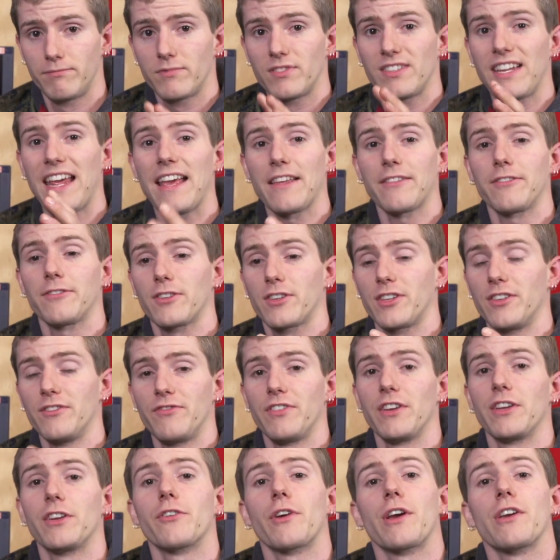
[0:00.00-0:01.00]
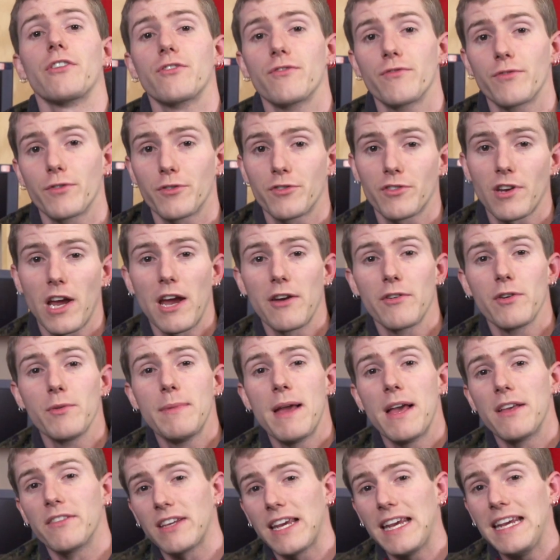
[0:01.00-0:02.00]
test configuration for Skyrim
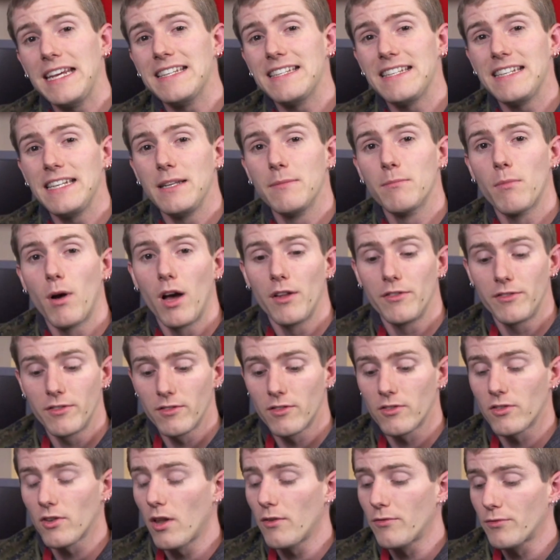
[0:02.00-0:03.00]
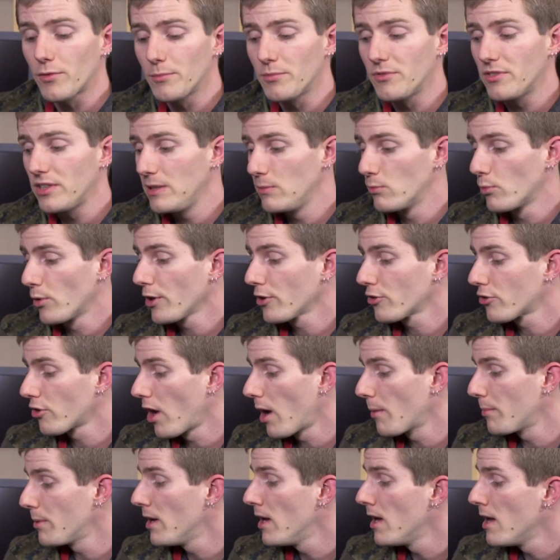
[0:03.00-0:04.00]
has 18 mods installed from Steam
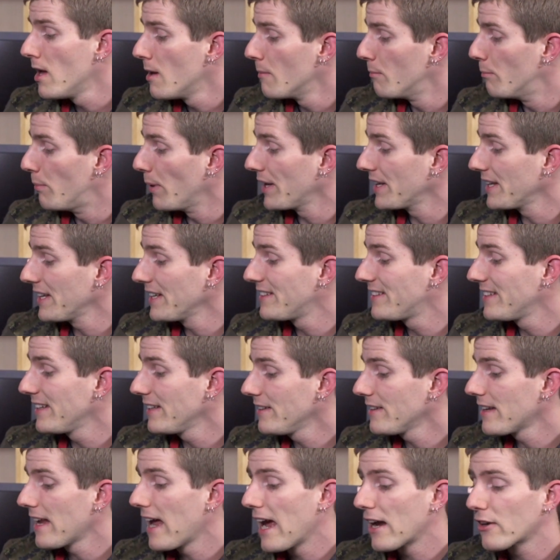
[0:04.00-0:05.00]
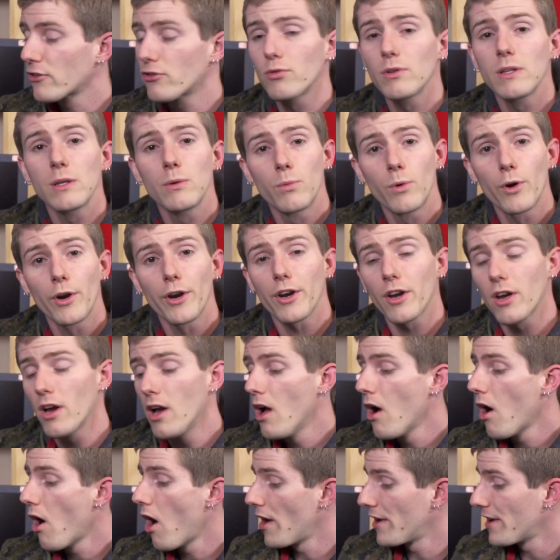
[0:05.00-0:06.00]
Workshop, but it didn't actually work
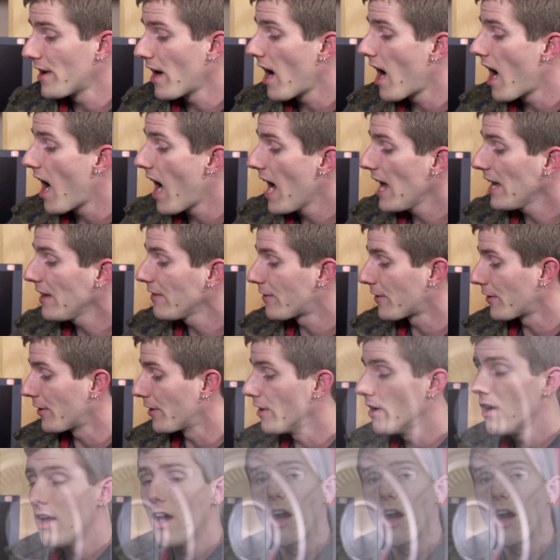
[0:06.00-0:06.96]
on either